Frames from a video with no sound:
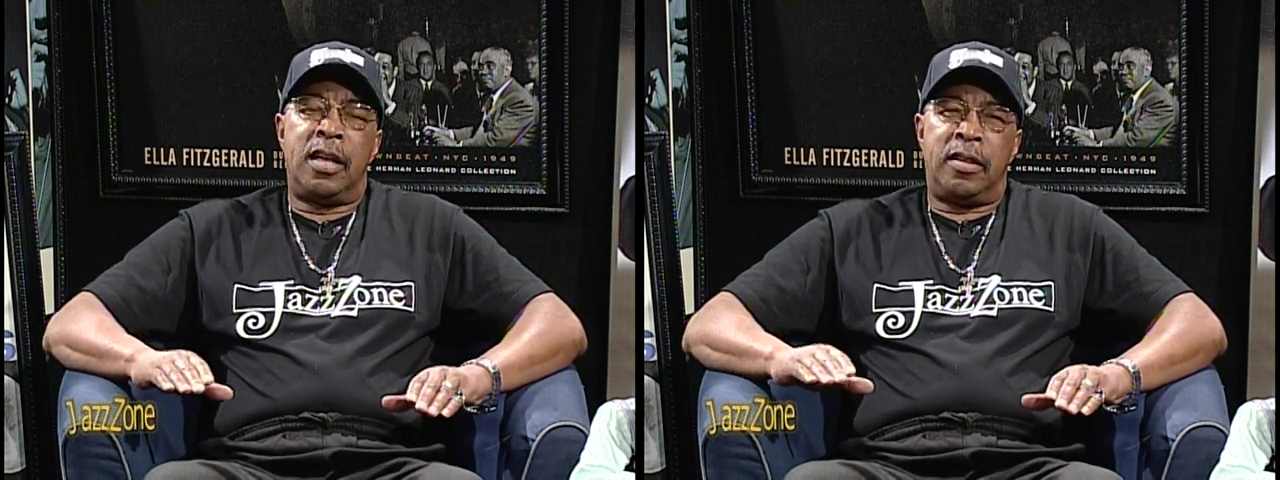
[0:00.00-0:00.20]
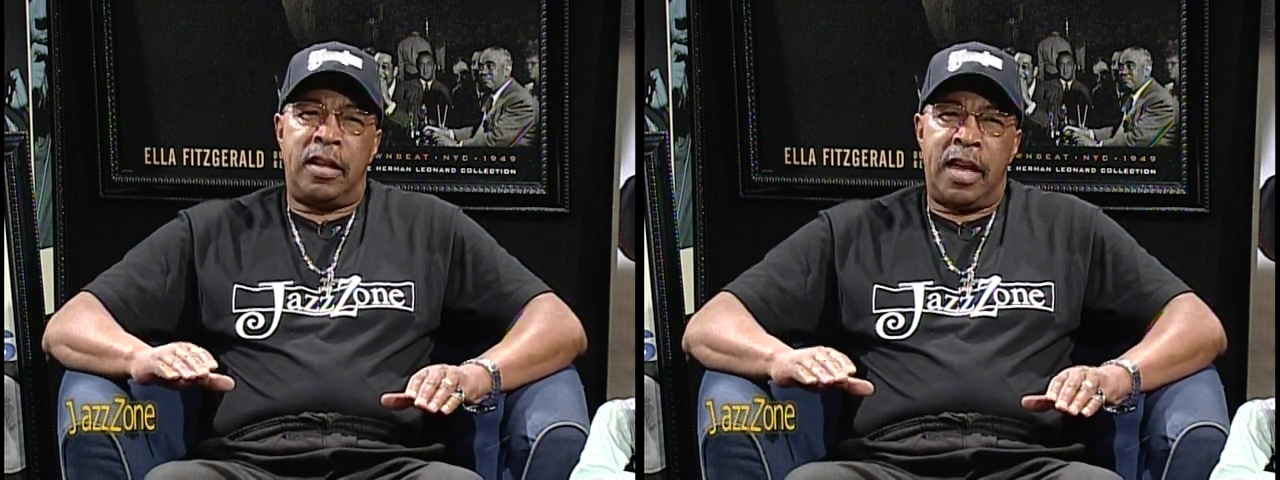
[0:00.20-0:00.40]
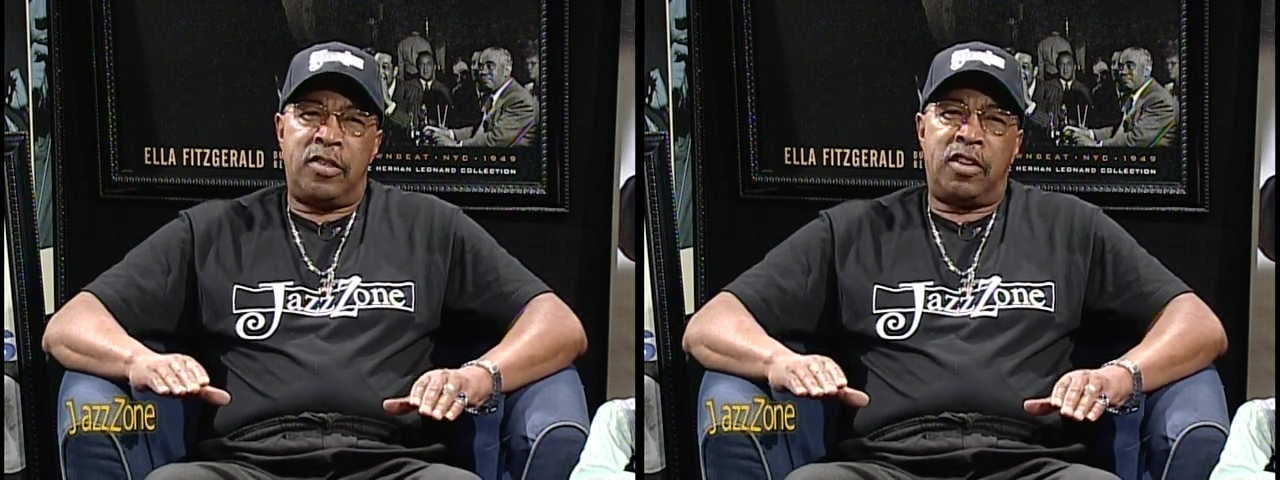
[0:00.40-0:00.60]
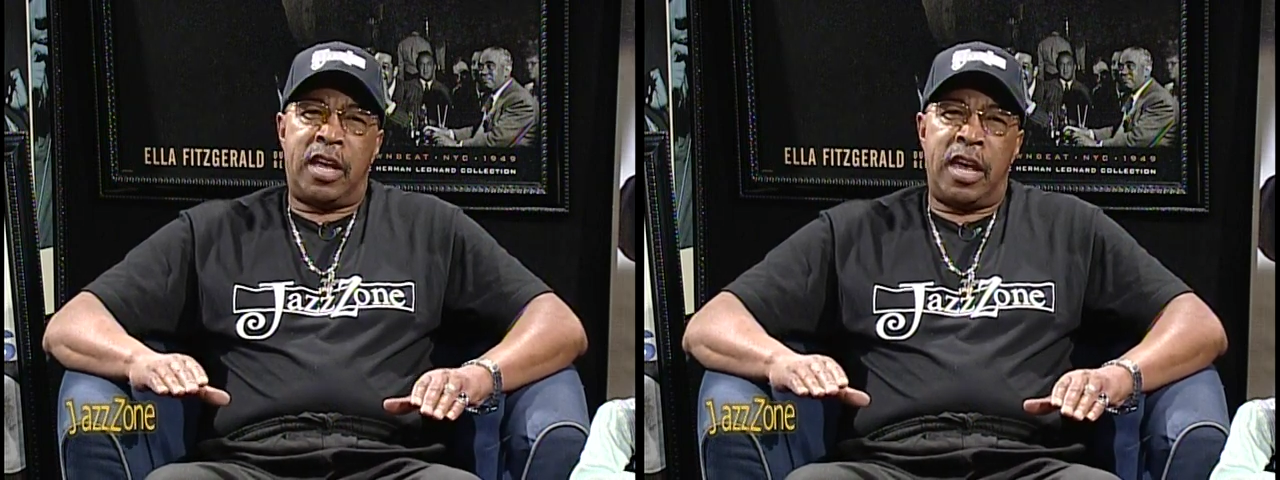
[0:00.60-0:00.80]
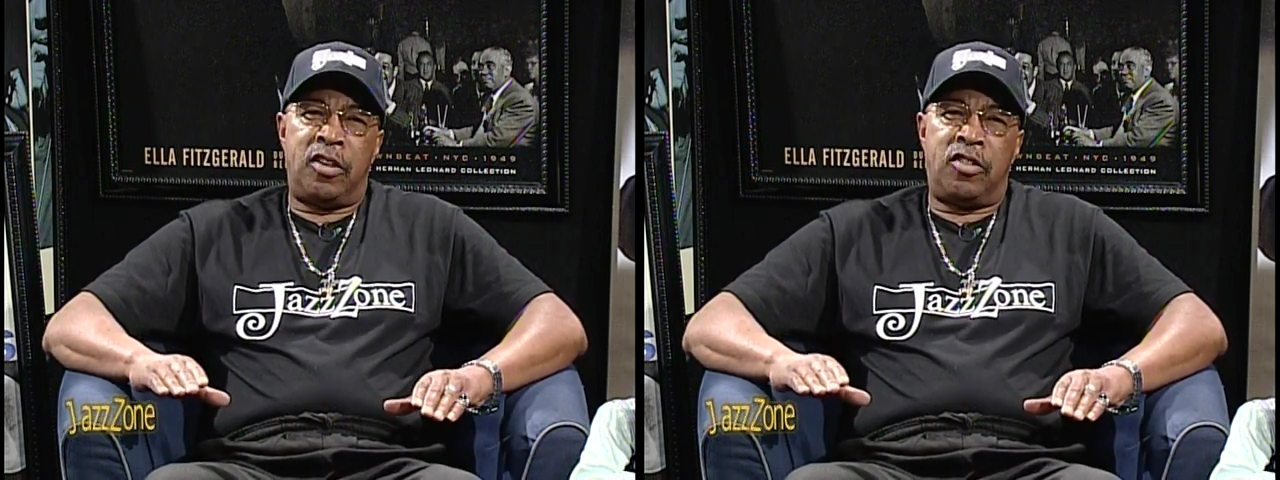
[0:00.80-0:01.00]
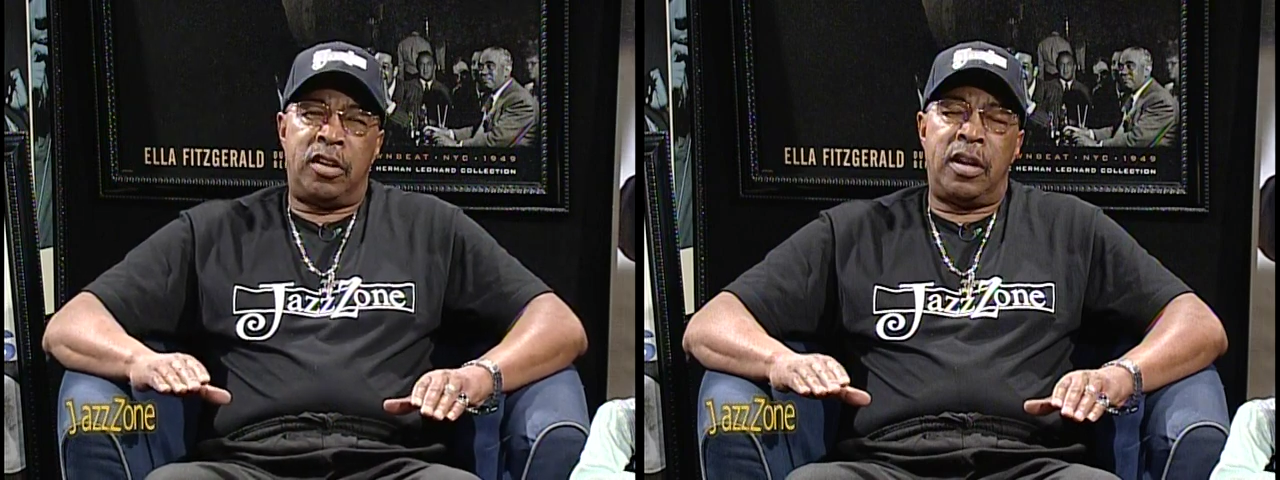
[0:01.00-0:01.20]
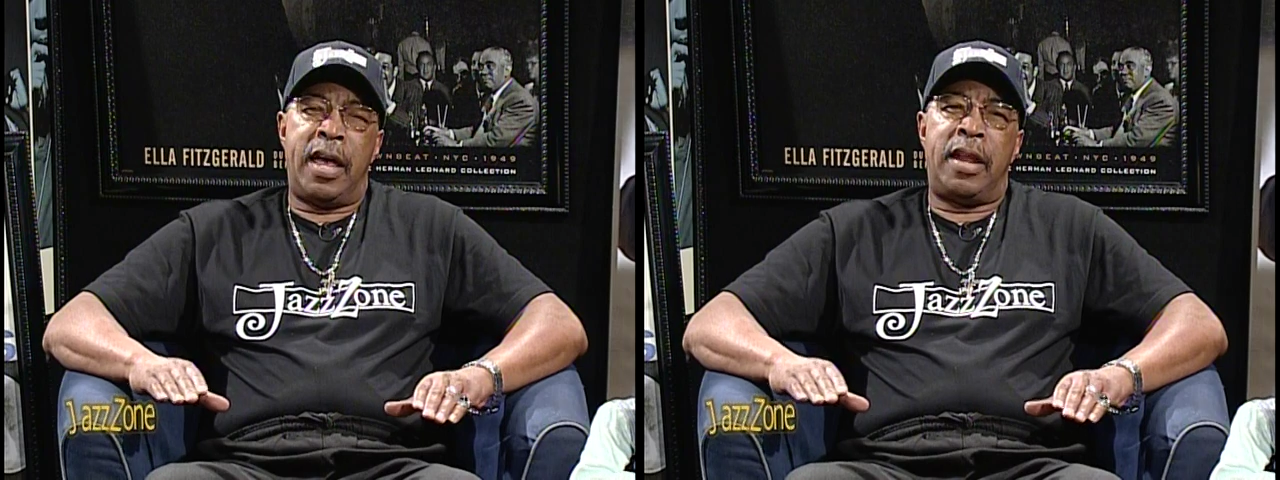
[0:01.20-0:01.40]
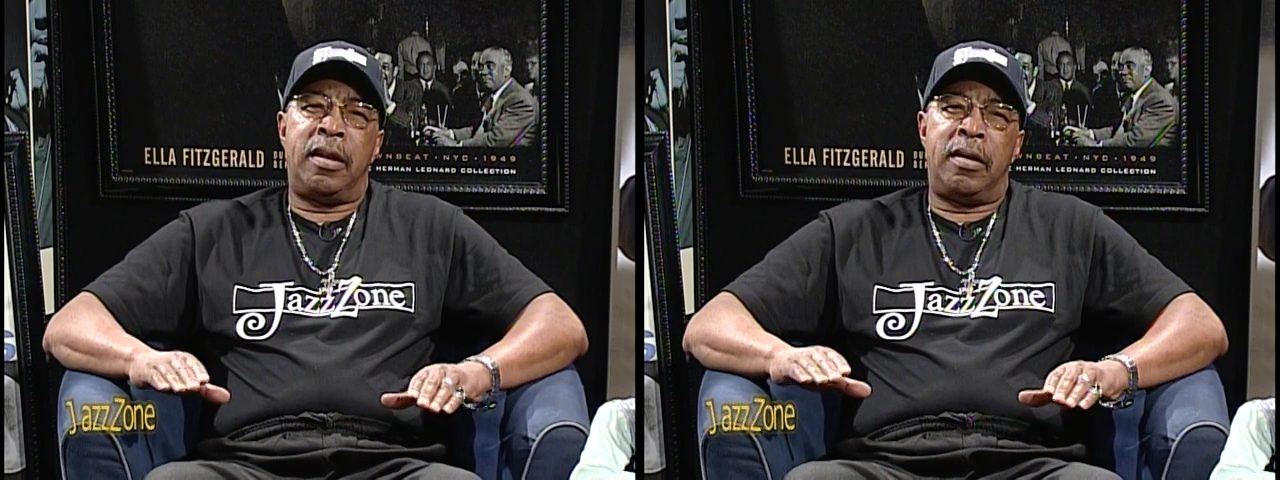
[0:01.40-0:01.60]
the education,
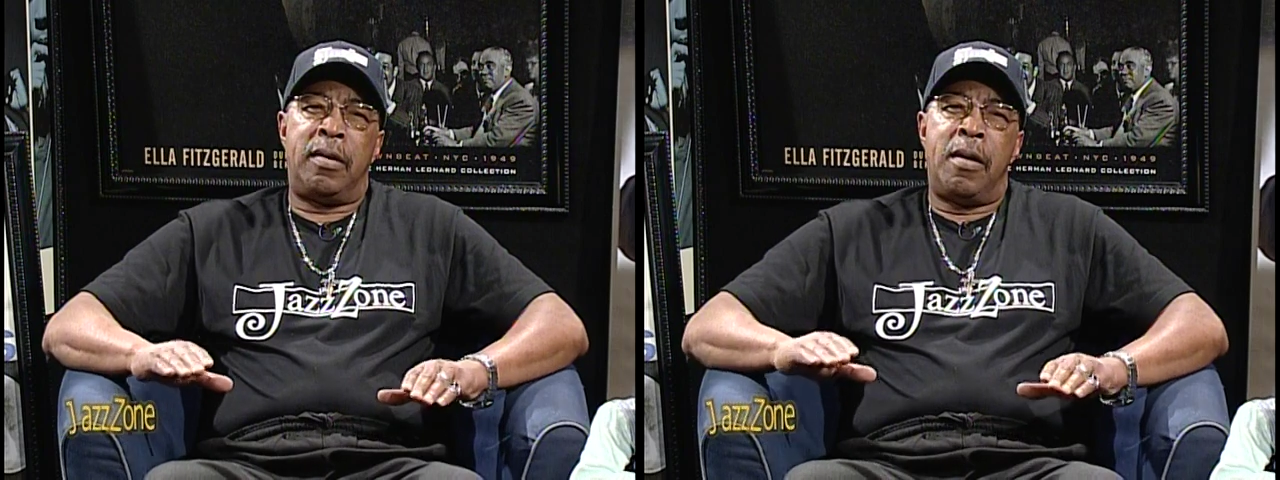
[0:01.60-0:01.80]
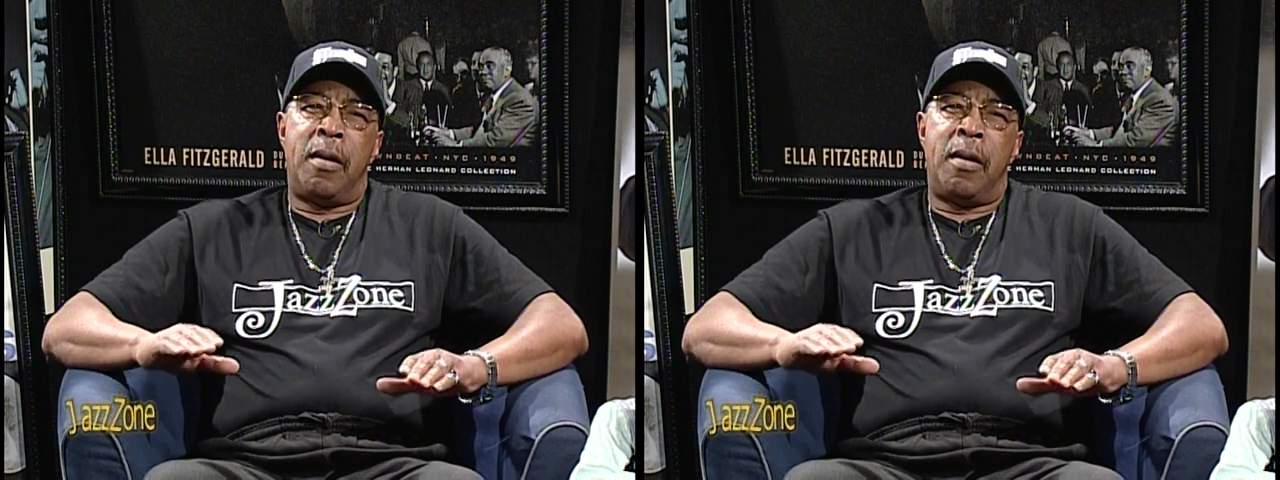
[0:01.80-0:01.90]
and the